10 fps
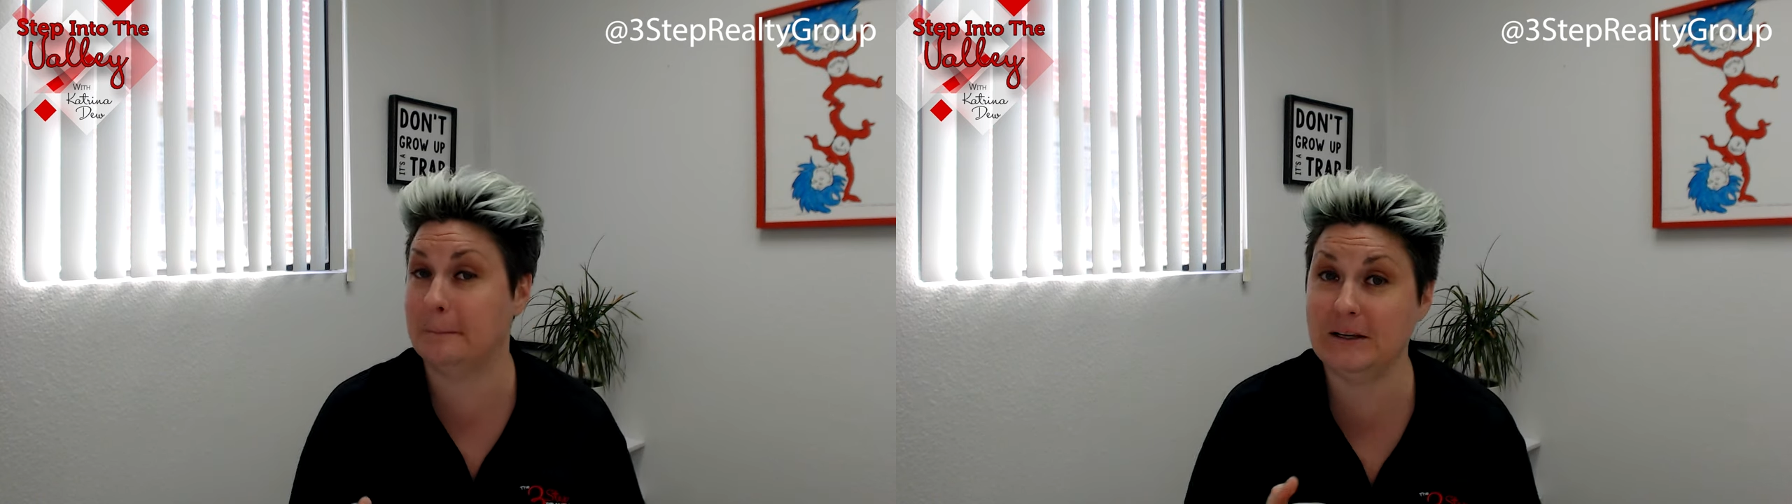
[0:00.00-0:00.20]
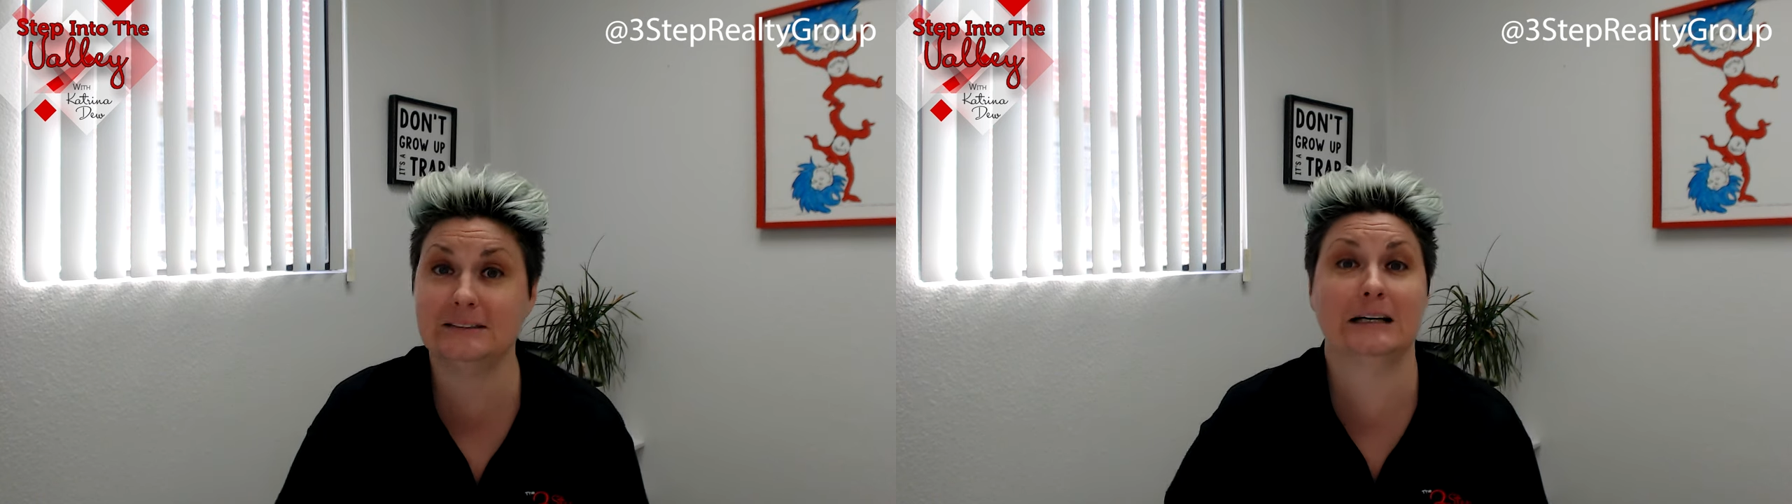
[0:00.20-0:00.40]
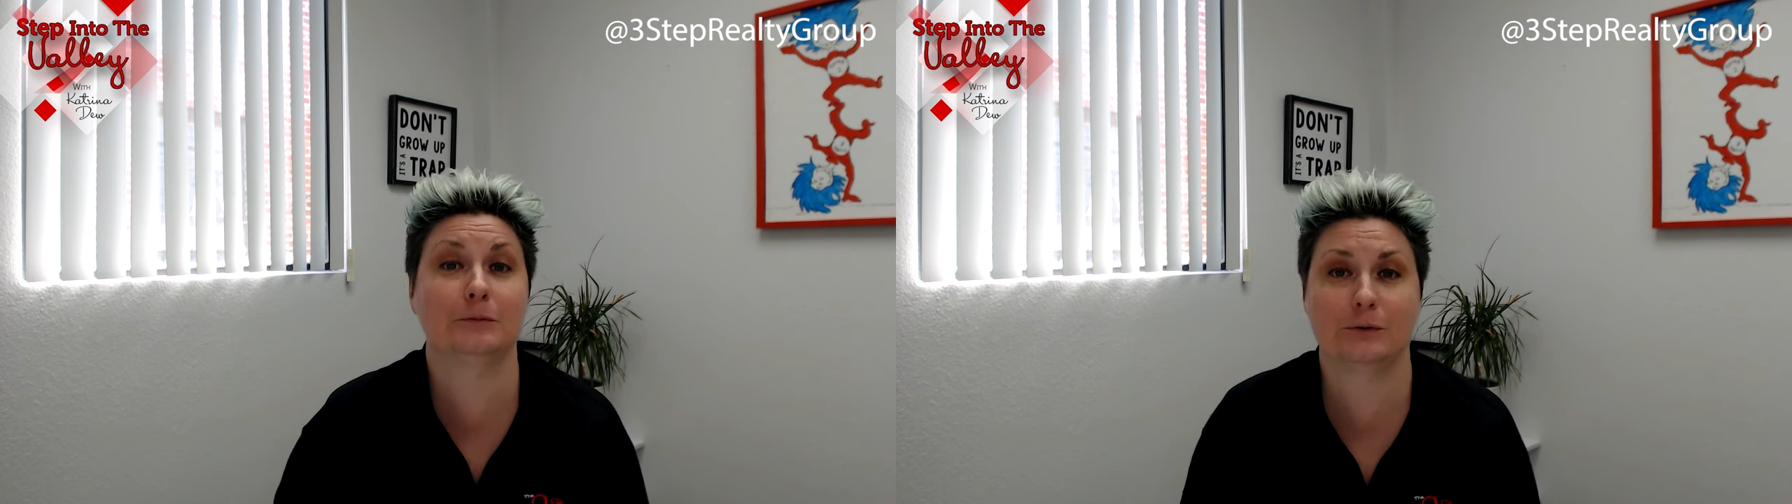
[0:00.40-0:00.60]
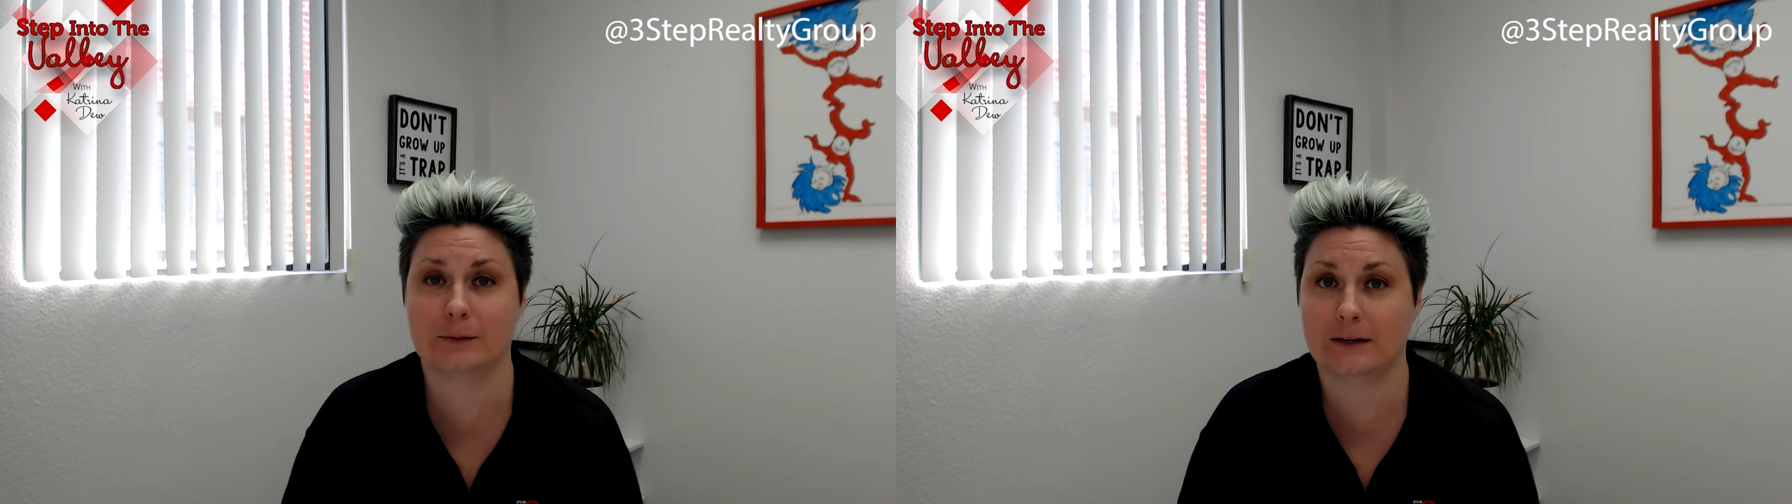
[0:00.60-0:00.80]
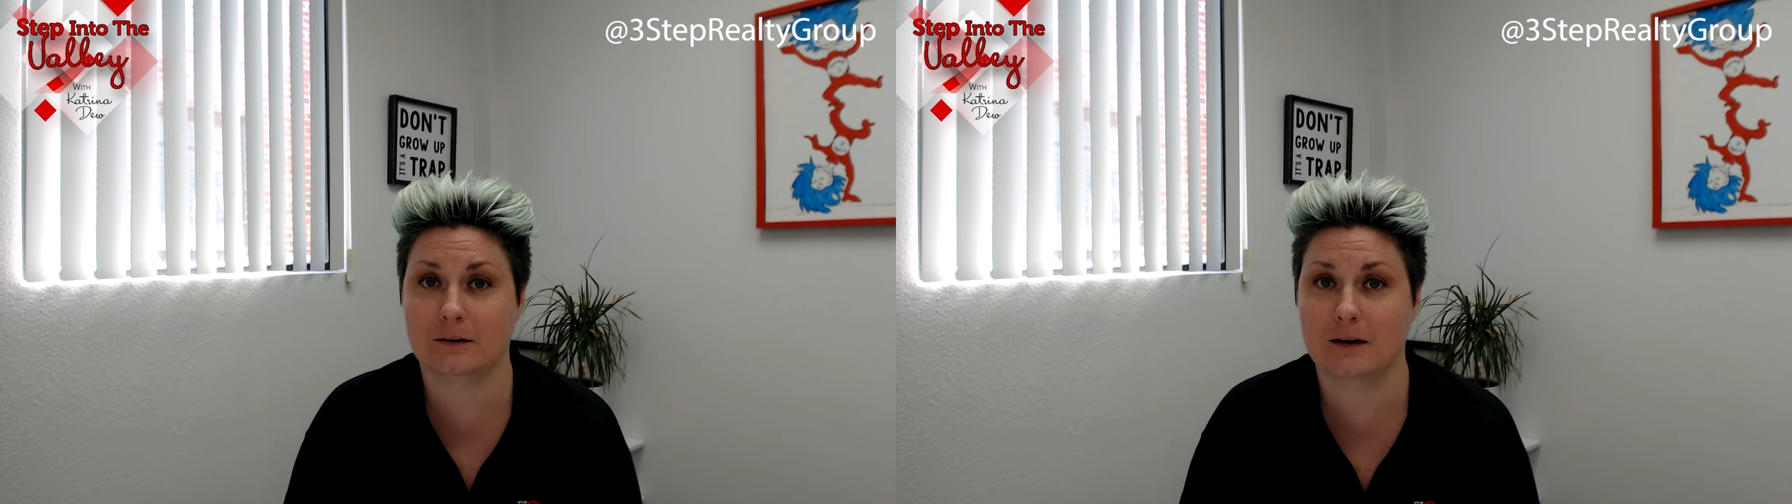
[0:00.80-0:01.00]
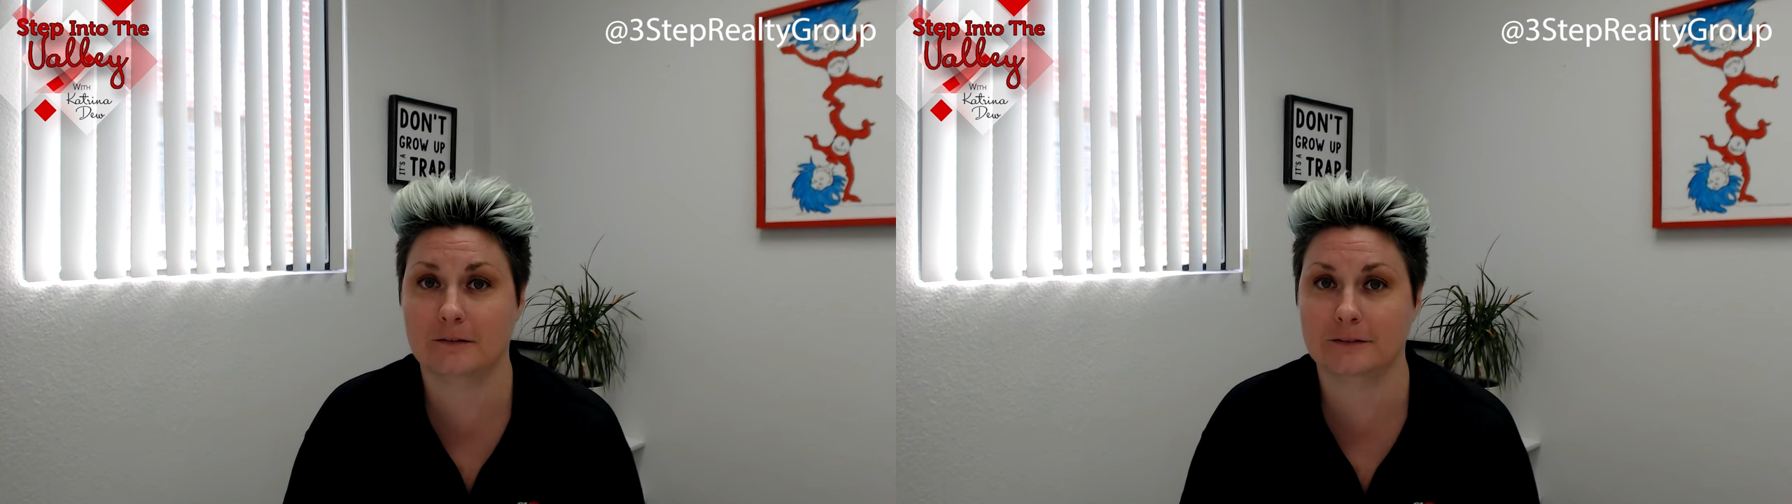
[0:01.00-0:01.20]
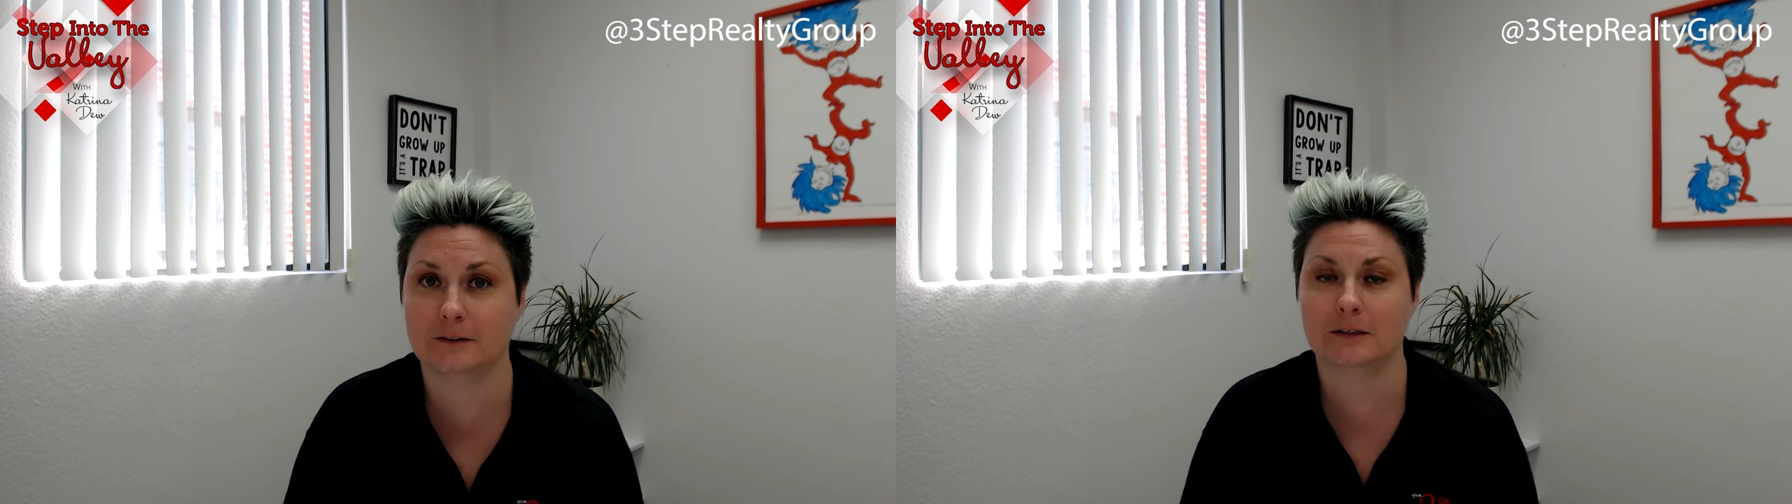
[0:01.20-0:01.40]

big time when we write our offer.